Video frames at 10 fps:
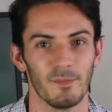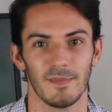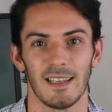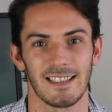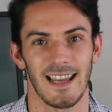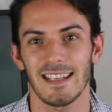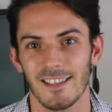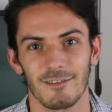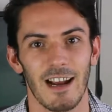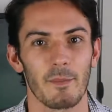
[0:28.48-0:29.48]
later
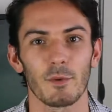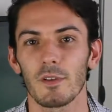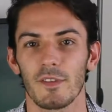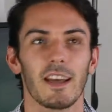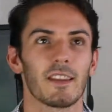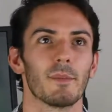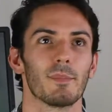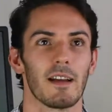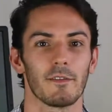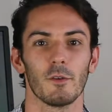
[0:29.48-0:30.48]
Instagram and all of the other
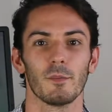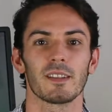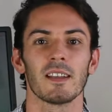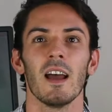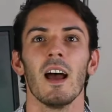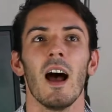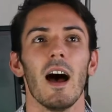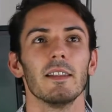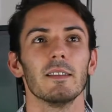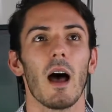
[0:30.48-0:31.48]
platforms,
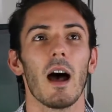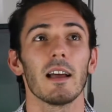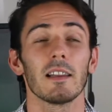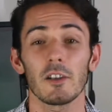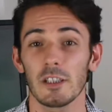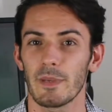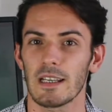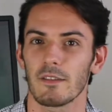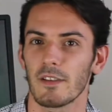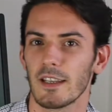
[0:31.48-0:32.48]
largely
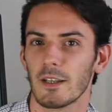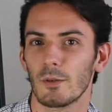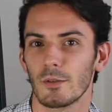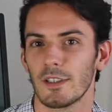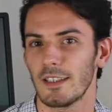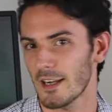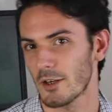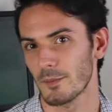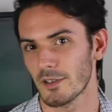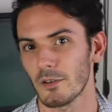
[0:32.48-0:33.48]
because of a thing called
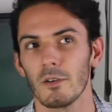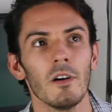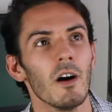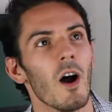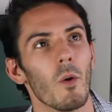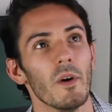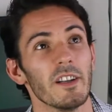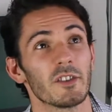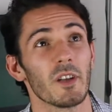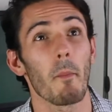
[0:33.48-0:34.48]
Jacob's Law,
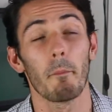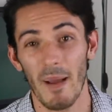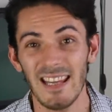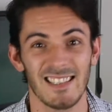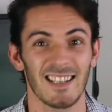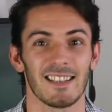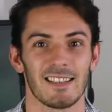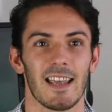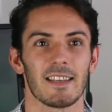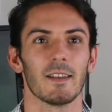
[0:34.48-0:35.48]
which basically
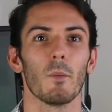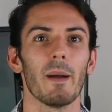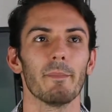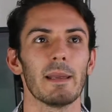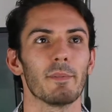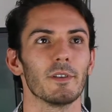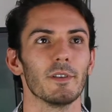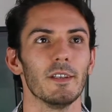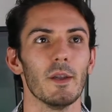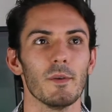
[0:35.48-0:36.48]
says that when people
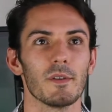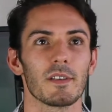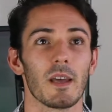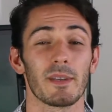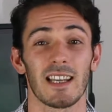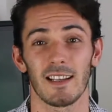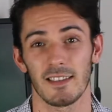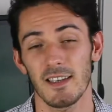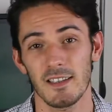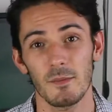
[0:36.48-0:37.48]
use a particular
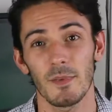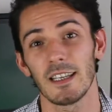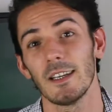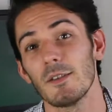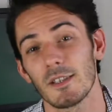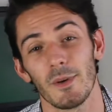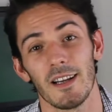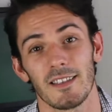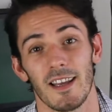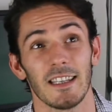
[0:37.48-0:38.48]
system and are used to
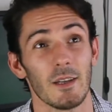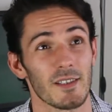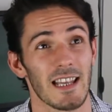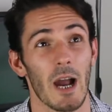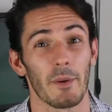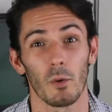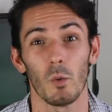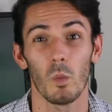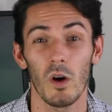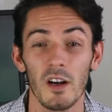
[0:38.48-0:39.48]
it and are used to how it
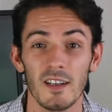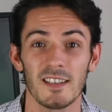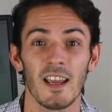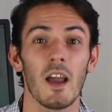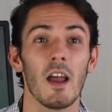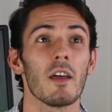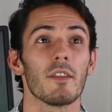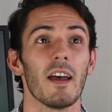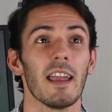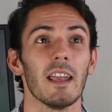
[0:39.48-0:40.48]
all works,
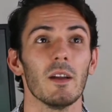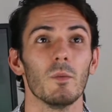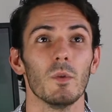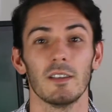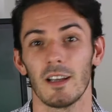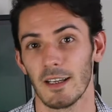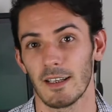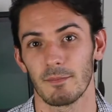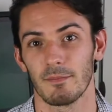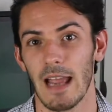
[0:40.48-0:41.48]
they would
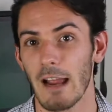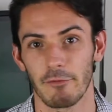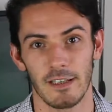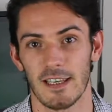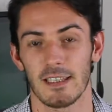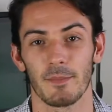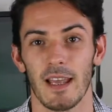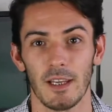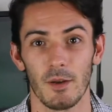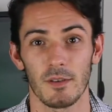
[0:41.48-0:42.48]
like every system
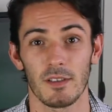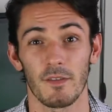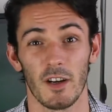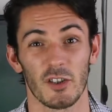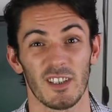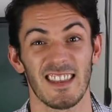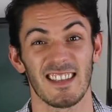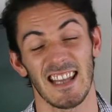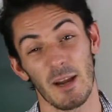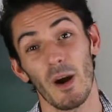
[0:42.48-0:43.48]
they use to function in the
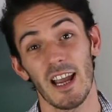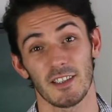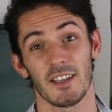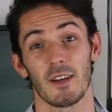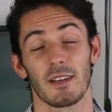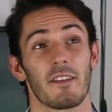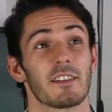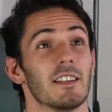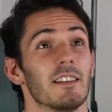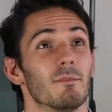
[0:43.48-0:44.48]
same way, so they don't have
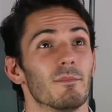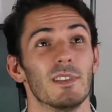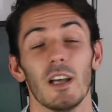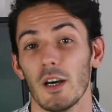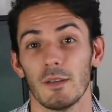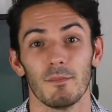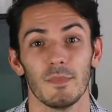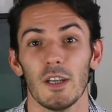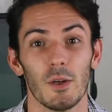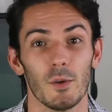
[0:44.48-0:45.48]
to learn
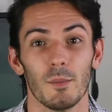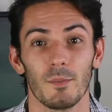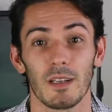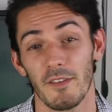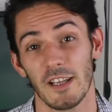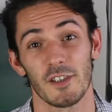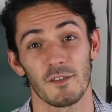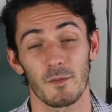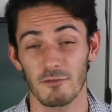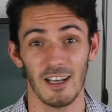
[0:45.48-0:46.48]
new conventions
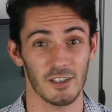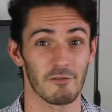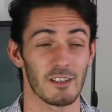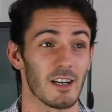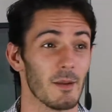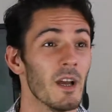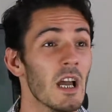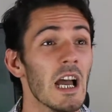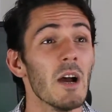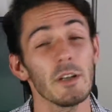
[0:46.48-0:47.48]
from scratch every time,
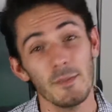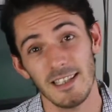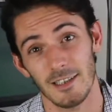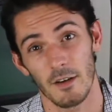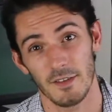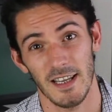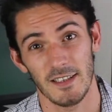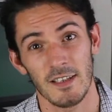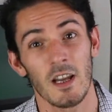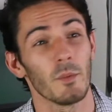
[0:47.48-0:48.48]
which makes a lot of
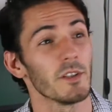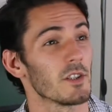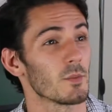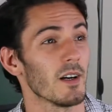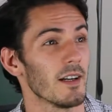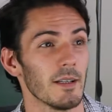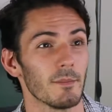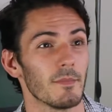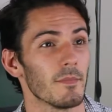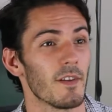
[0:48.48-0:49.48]
sense, which is why
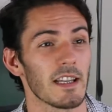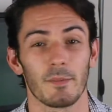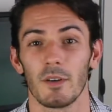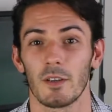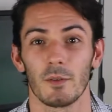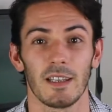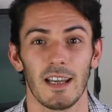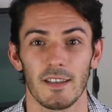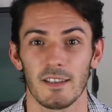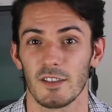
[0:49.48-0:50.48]
Facebook and all the
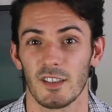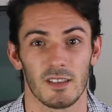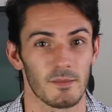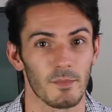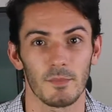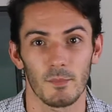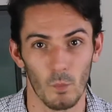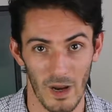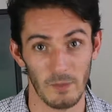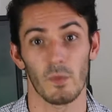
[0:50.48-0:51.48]
others just
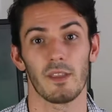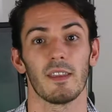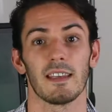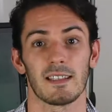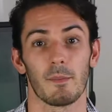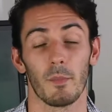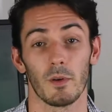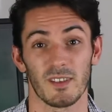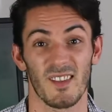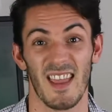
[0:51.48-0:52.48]
went with these
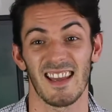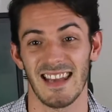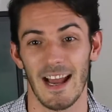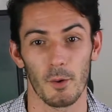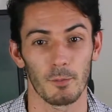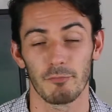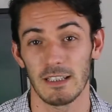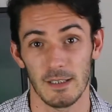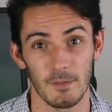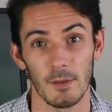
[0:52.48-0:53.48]
symbols and they are now
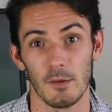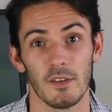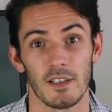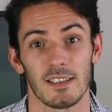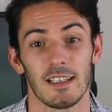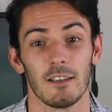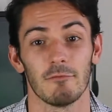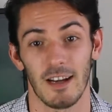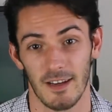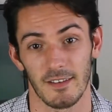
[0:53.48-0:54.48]
pretty universally
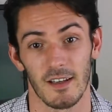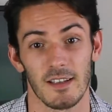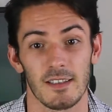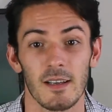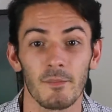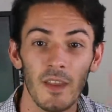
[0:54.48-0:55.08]
recognised.